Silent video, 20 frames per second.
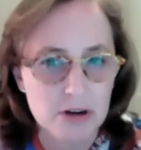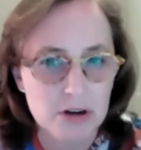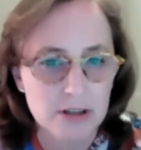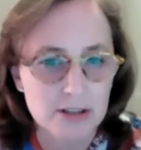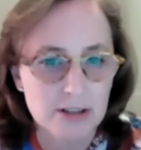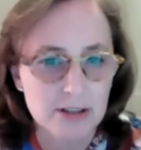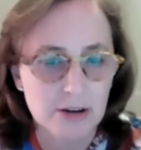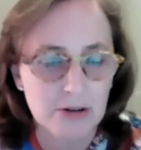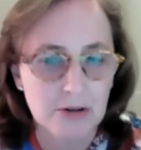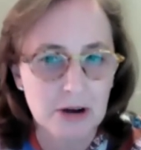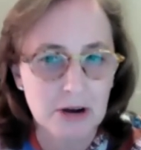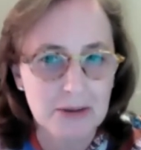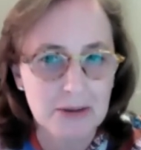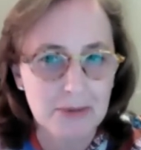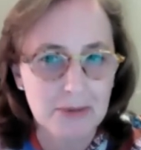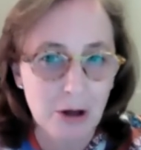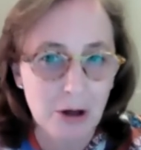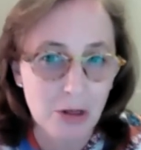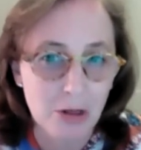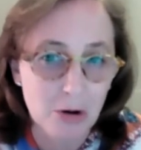So um,
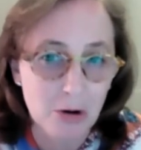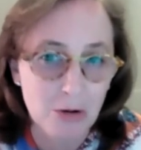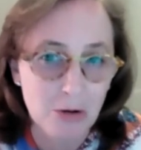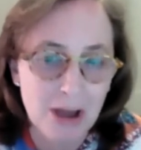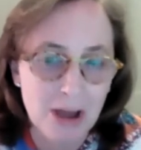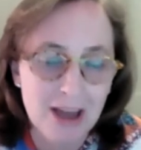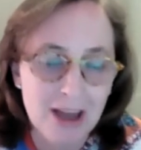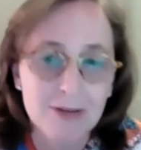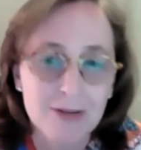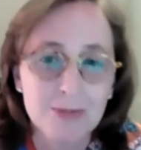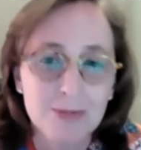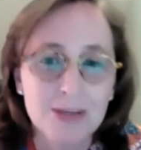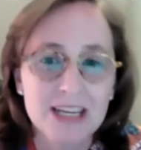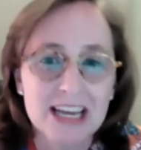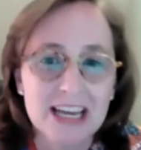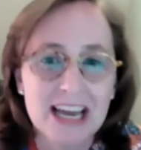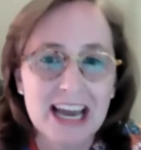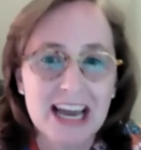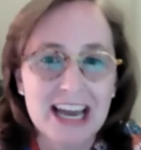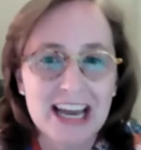although
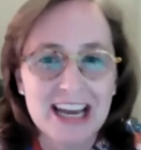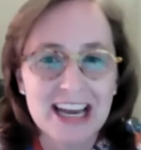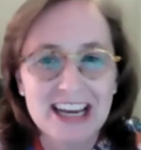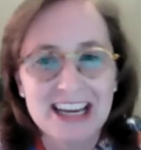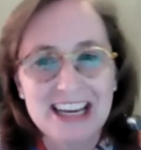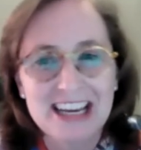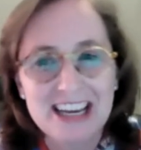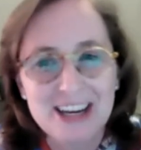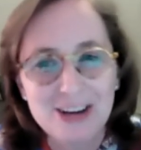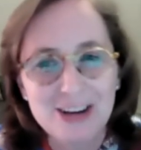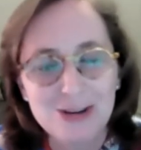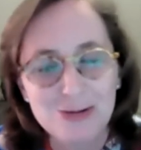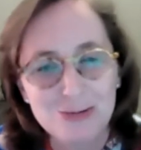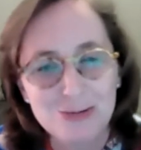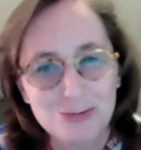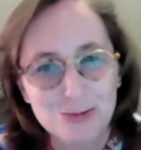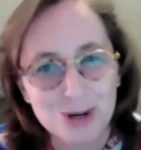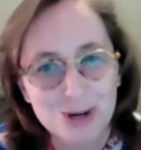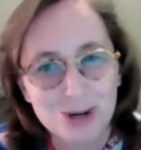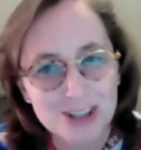everybody who
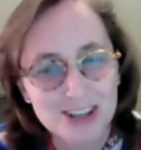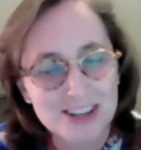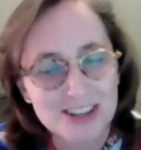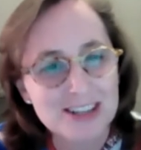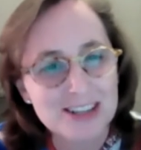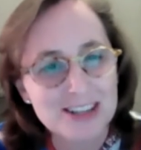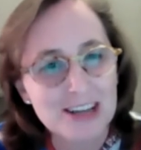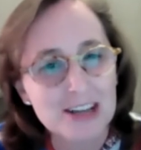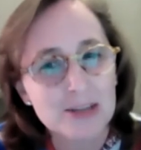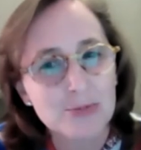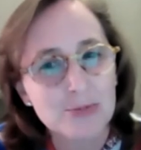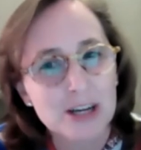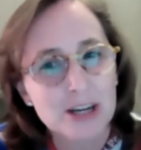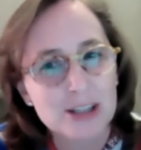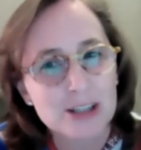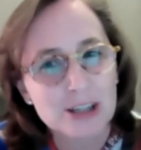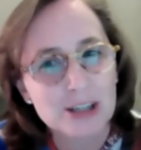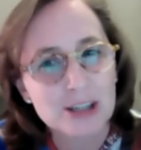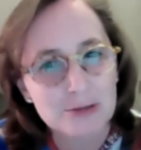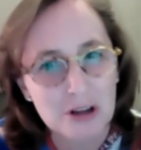works on these kinds of
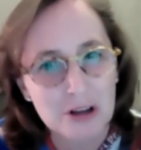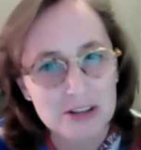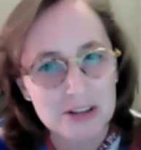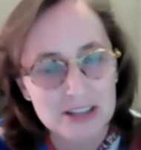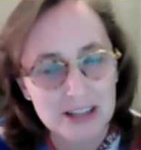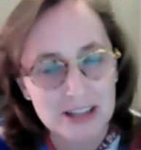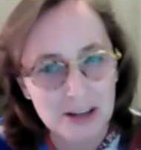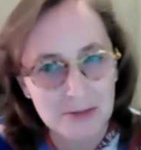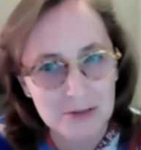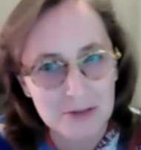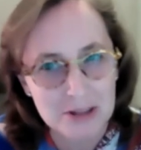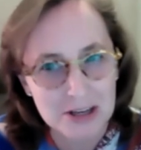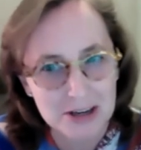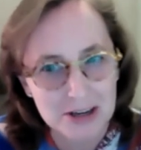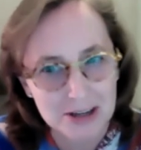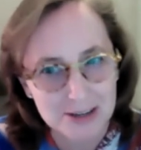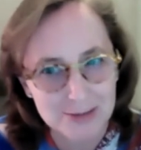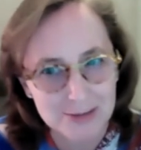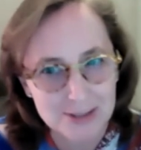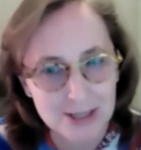projects falls in love with
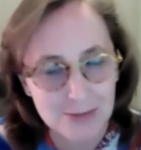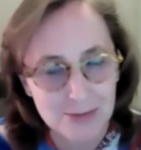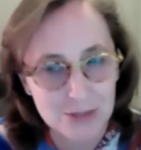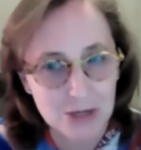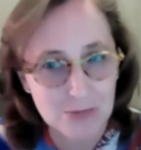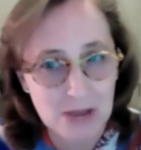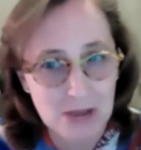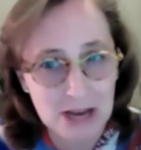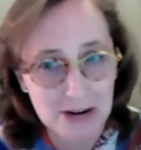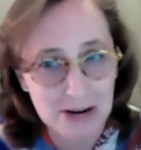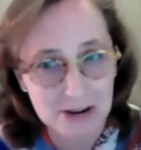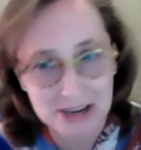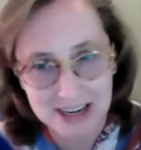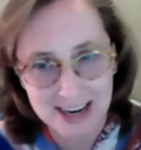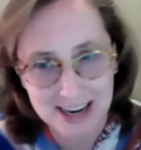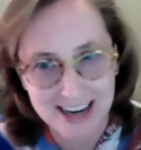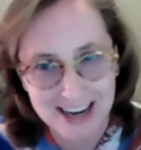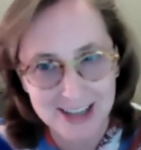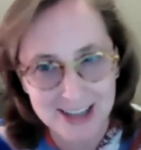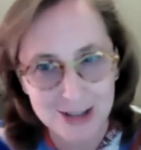their subject matter and,
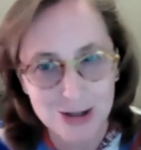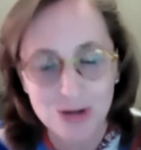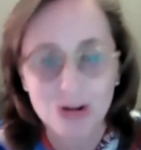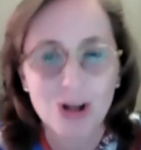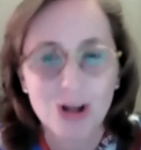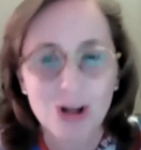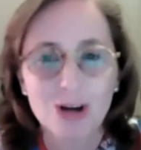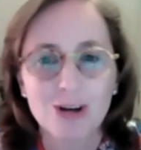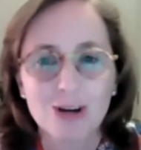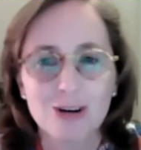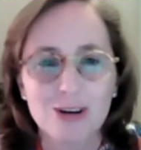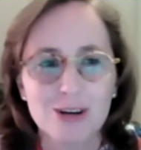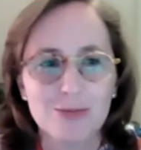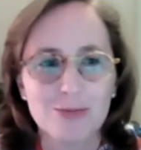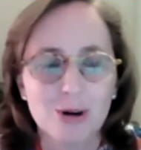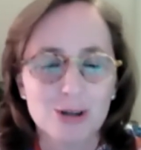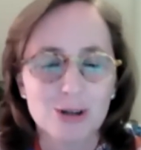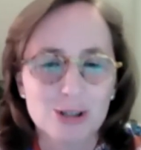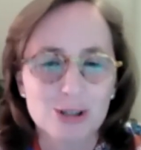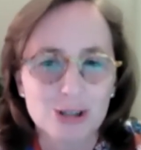and is no longer
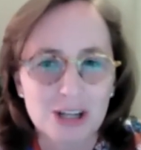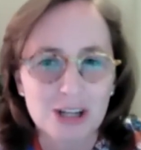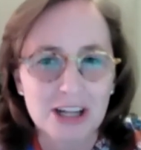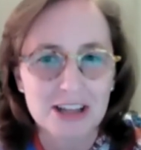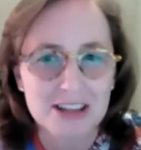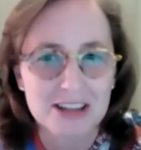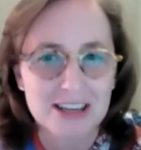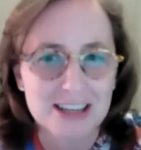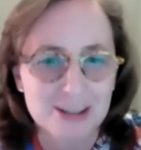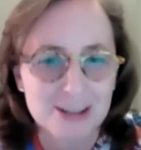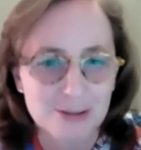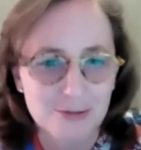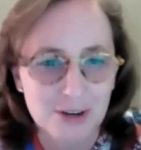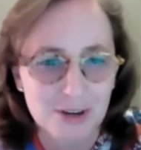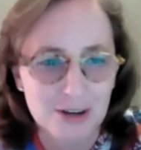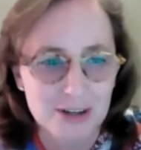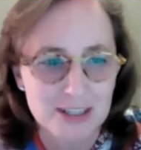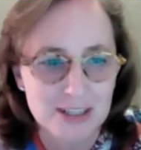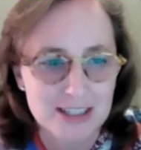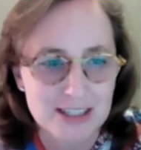impartial, I think it's
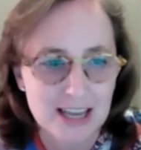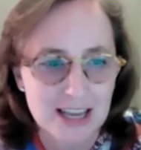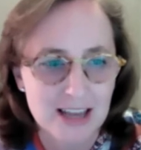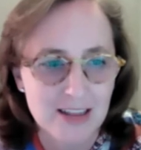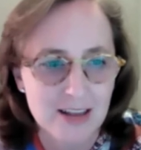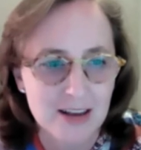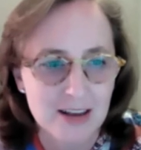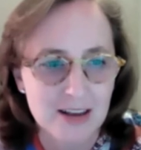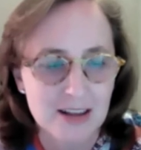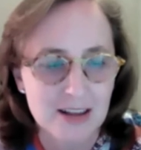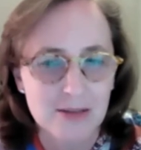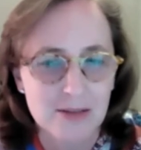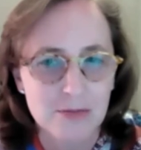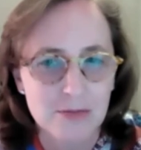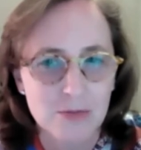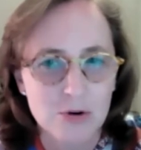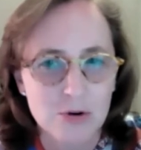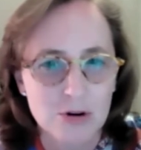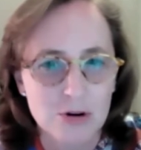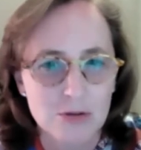fair to say that, that
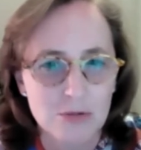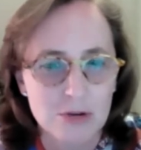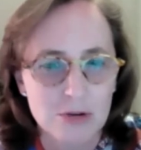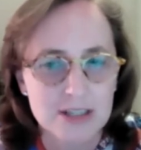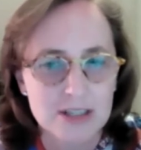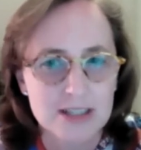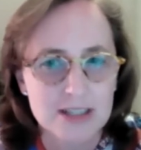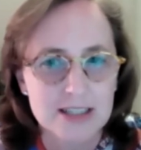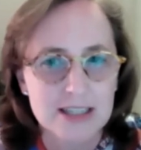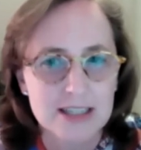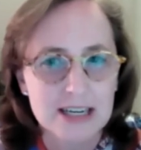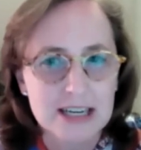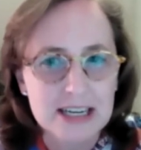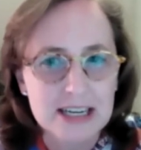Moore was